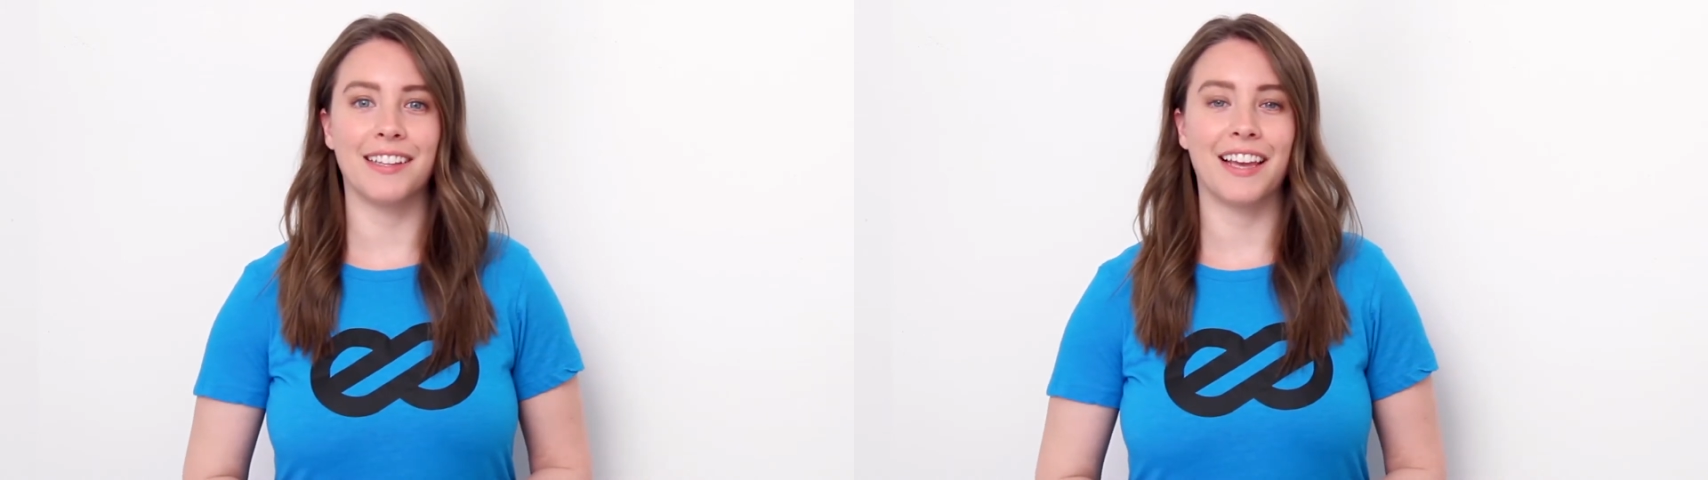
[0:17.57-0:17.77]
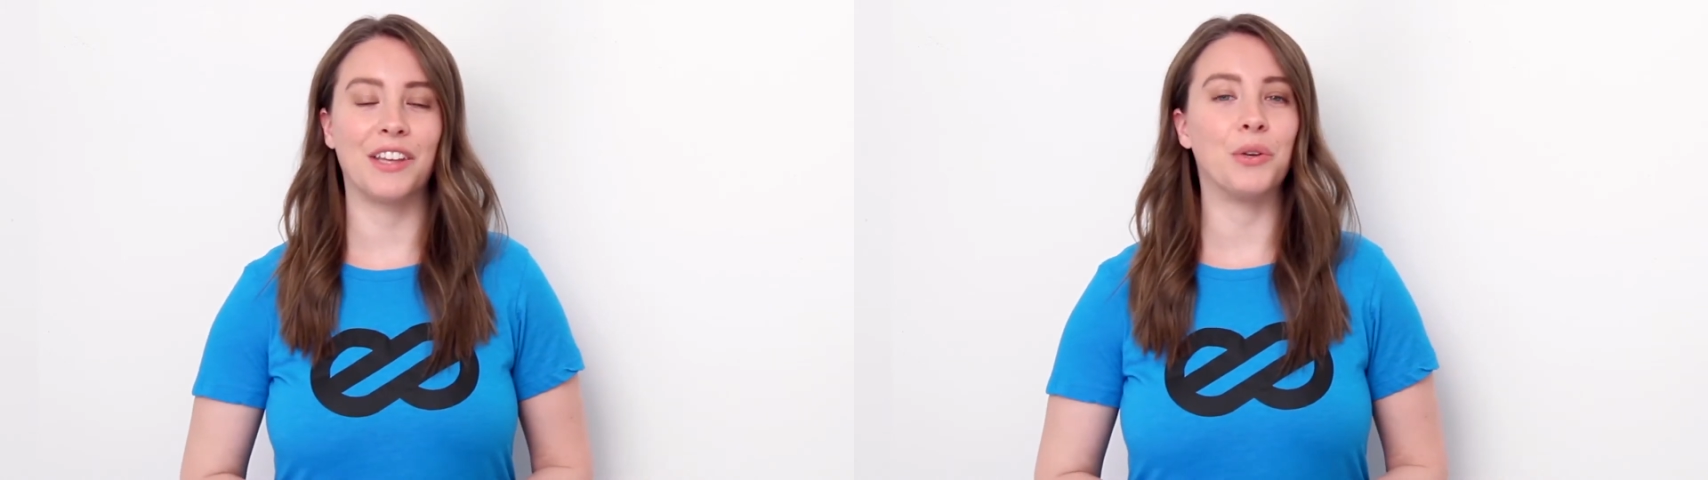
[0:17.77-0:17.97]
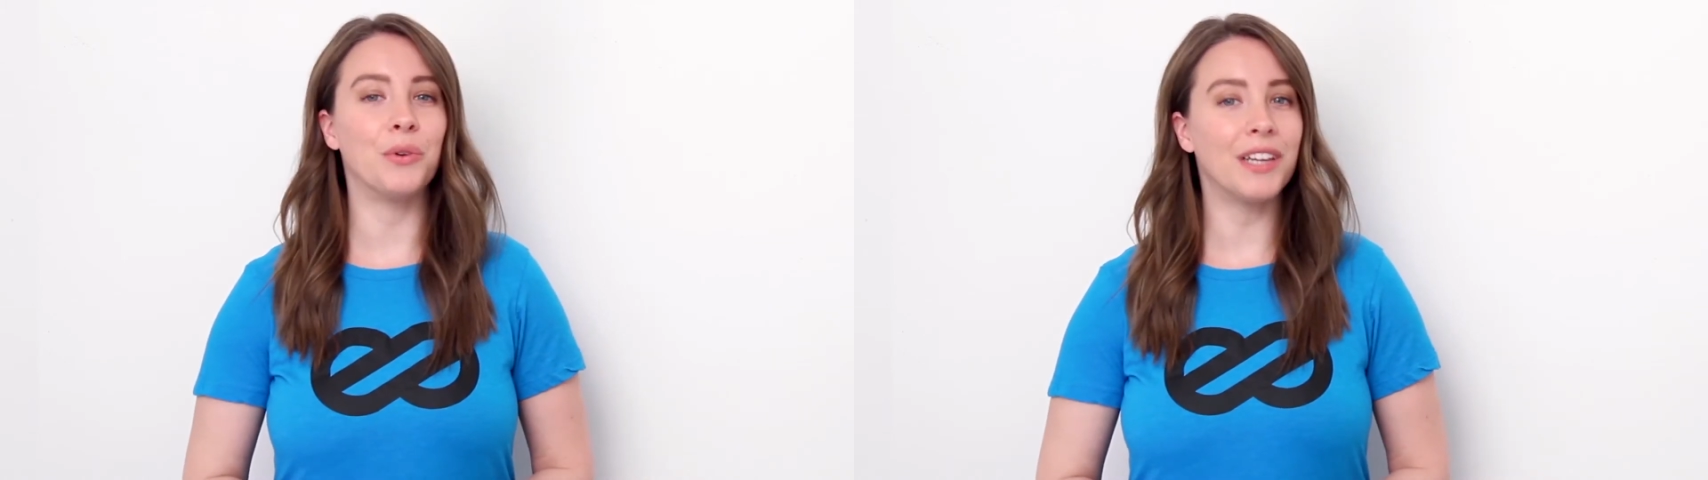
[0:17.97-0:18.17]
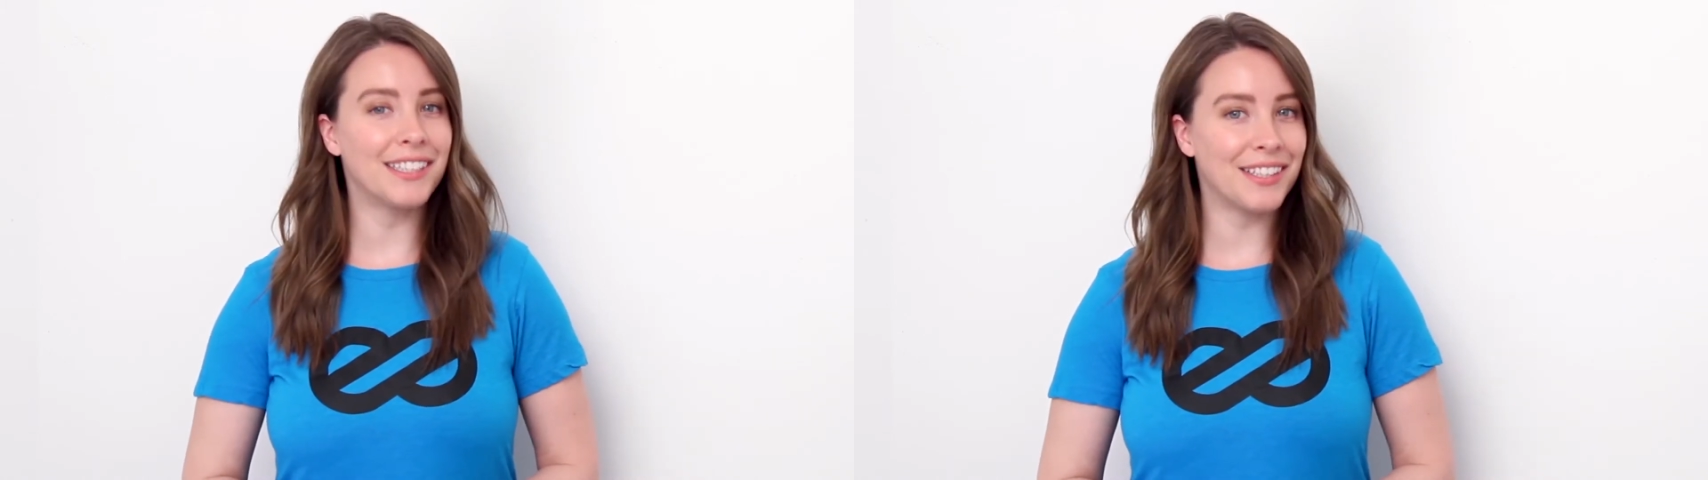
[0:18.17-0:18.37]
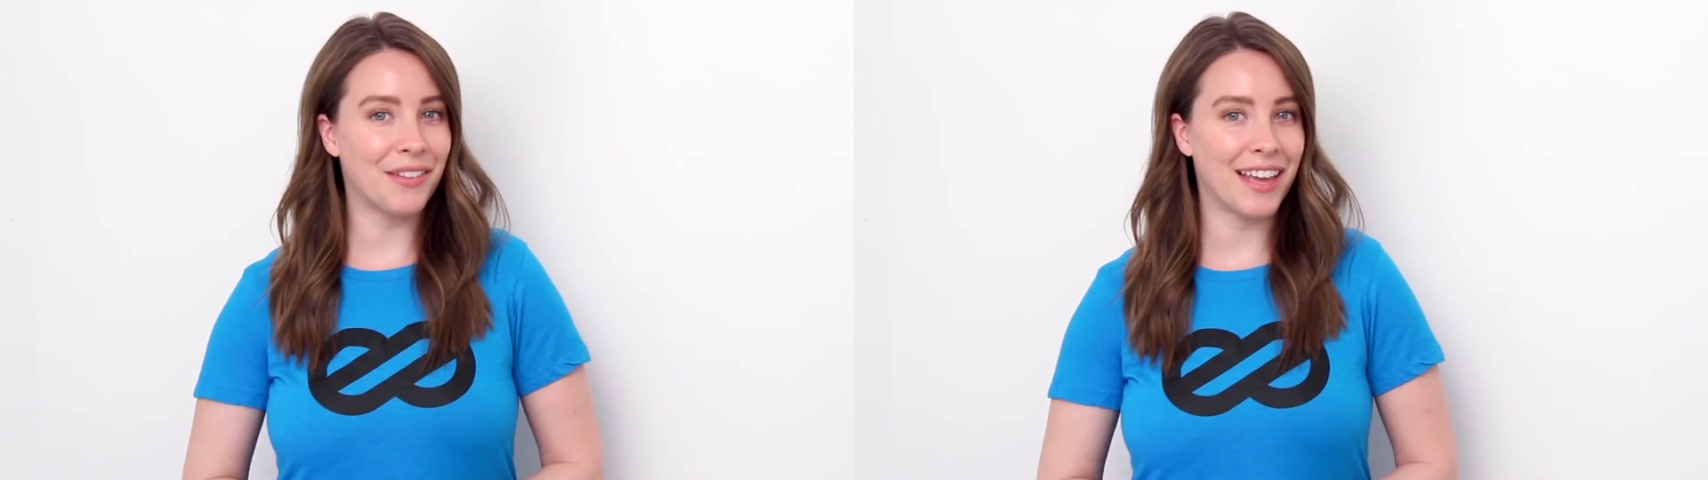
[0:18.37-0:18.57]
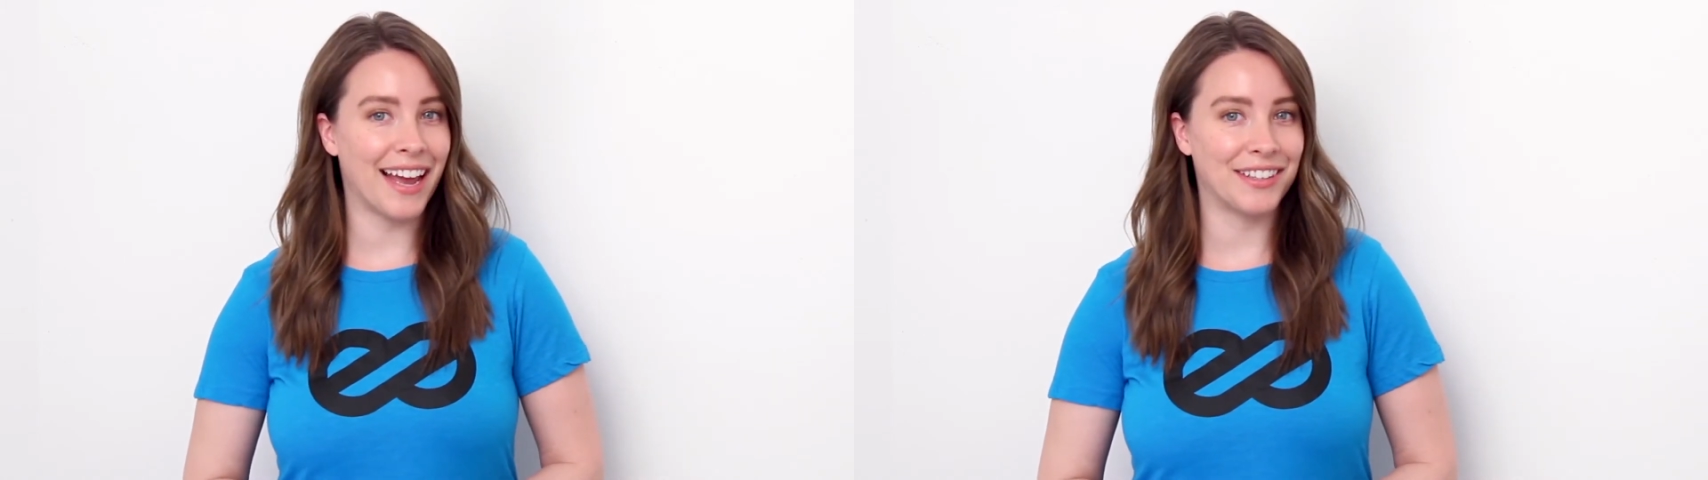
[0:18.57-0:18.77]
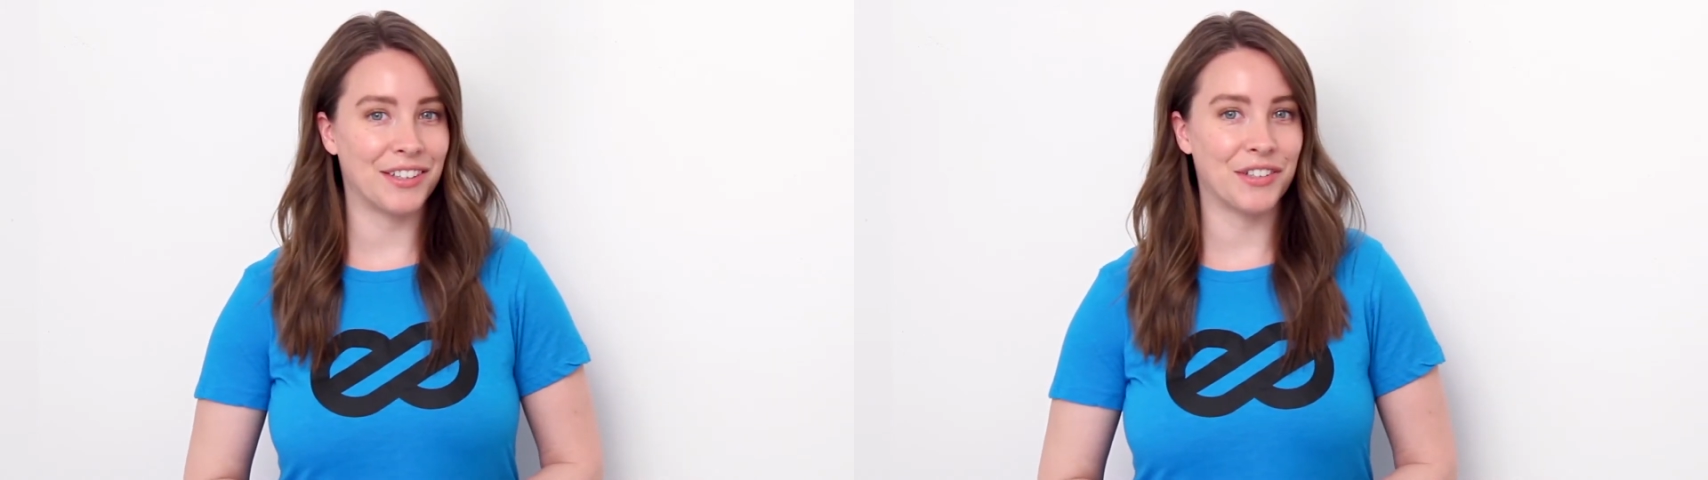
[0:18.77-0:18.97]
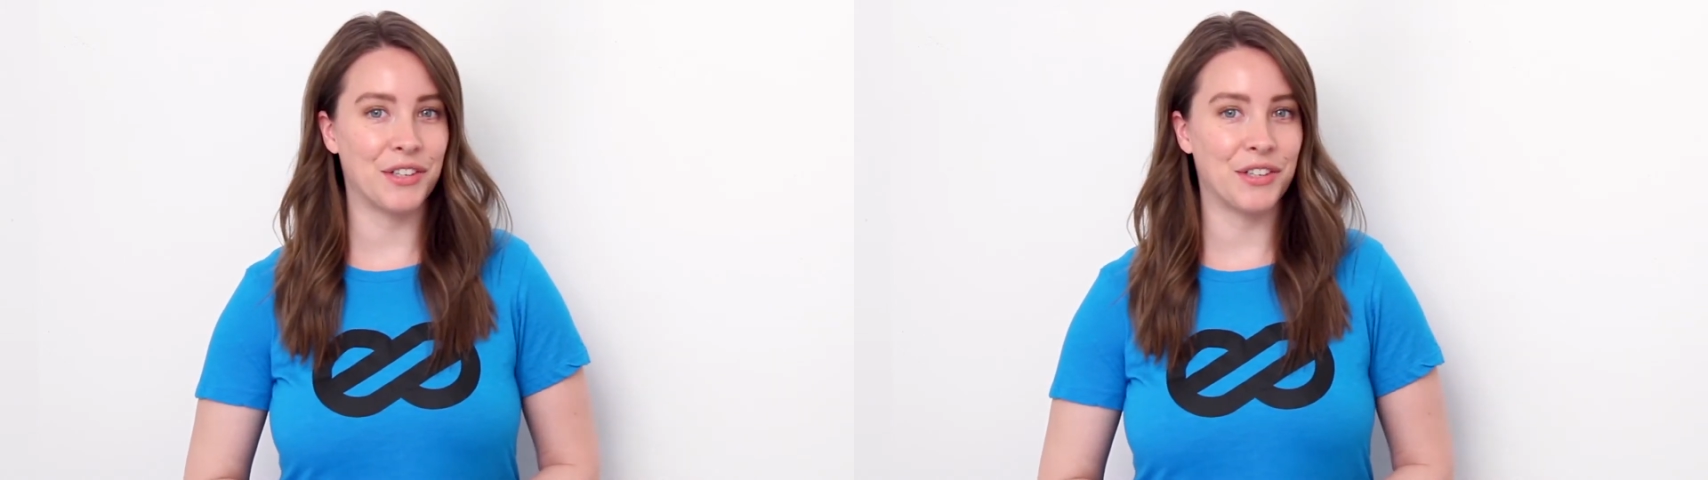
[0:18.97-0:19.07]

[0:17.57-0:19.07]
that you need to know the answers